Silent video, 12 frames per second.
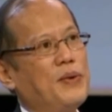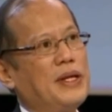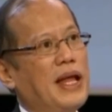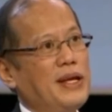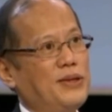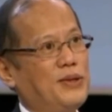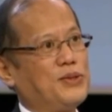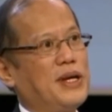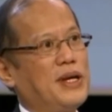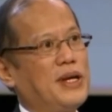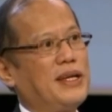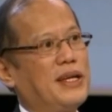We'd like to
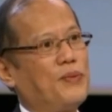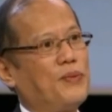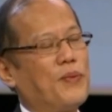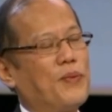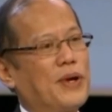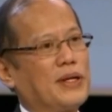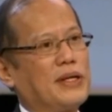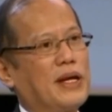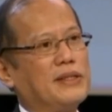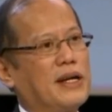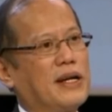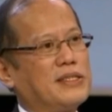say that we worked
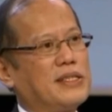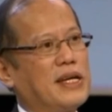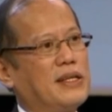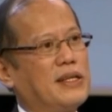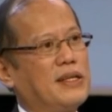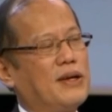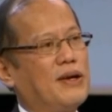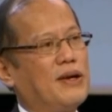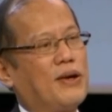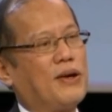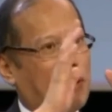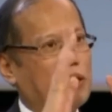under a set
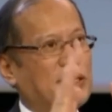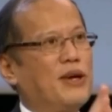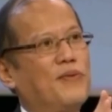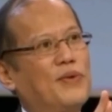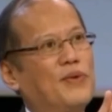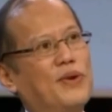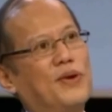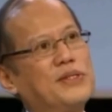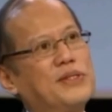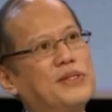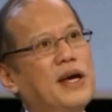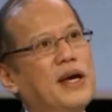or a body of
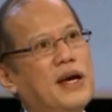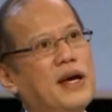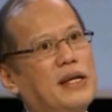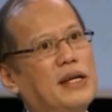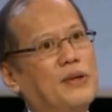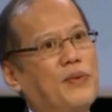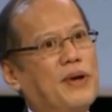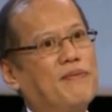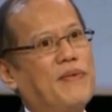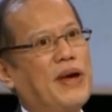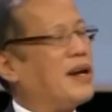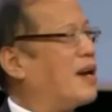laws that were
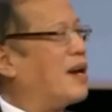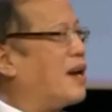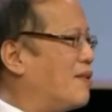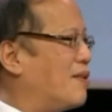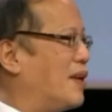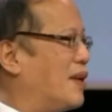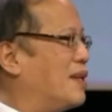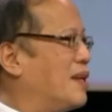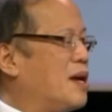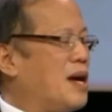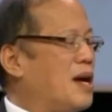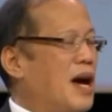very relevant.
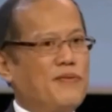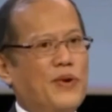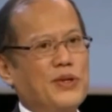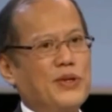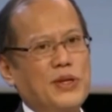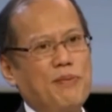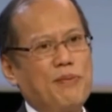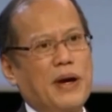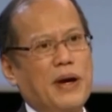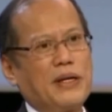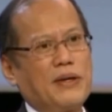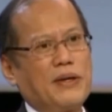Unfortunately,
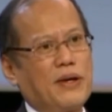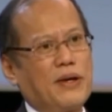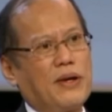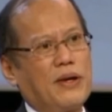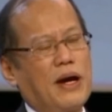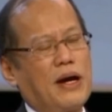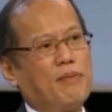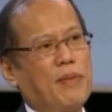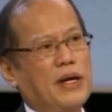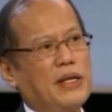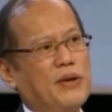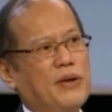part of our
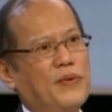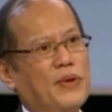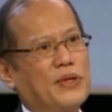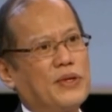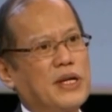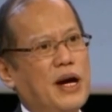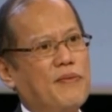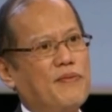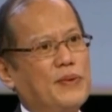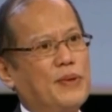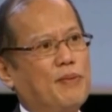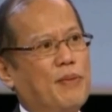body of laws come
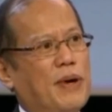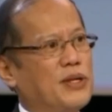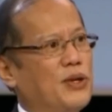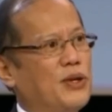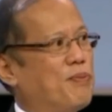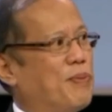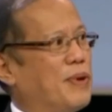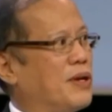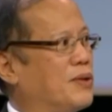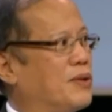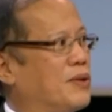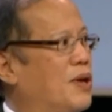from the martial law
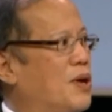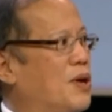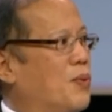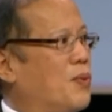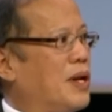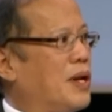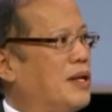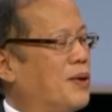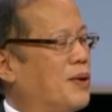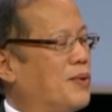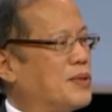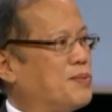period, wherein
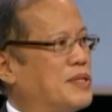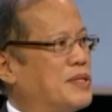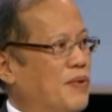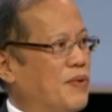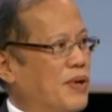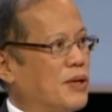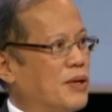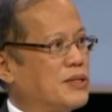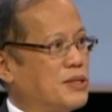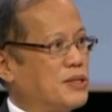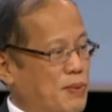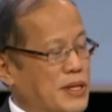there were specific
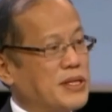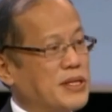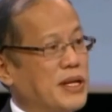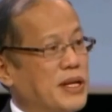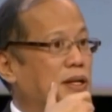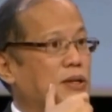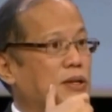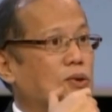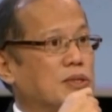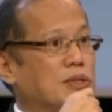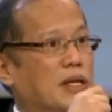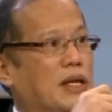laws, especially
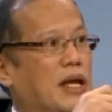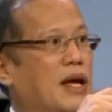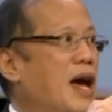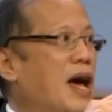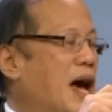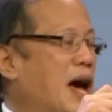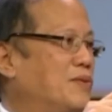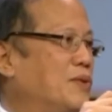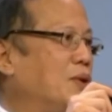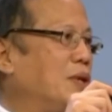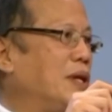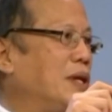those that have
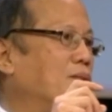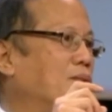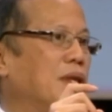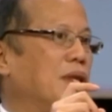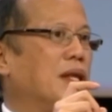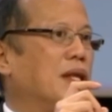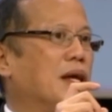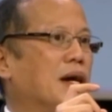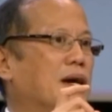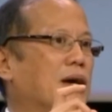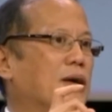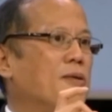to deal with
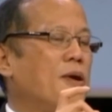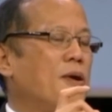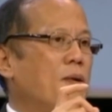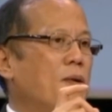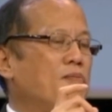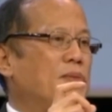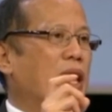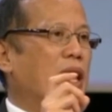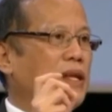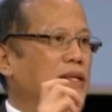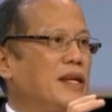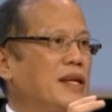the
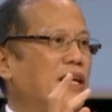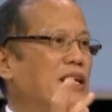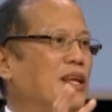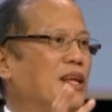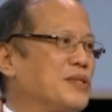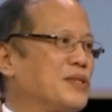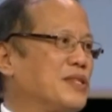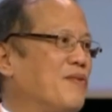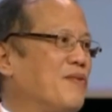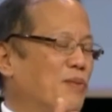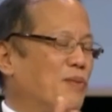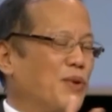entity that was
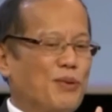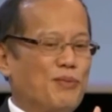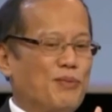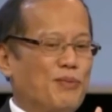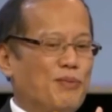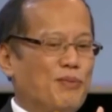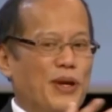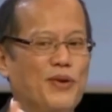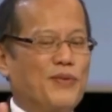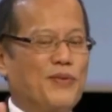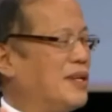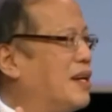given monopoly
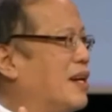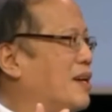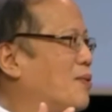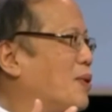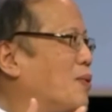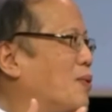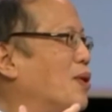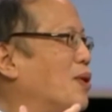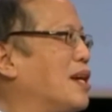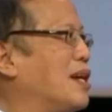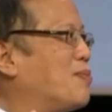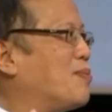over what we call
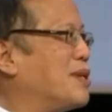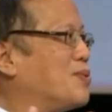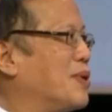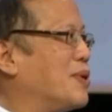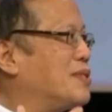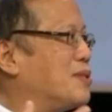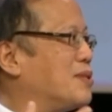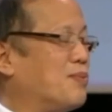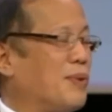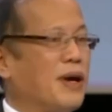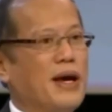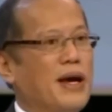the expressways, the
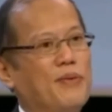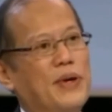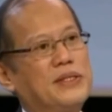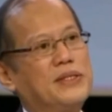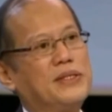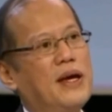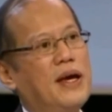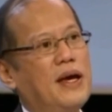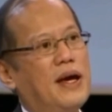superhighways.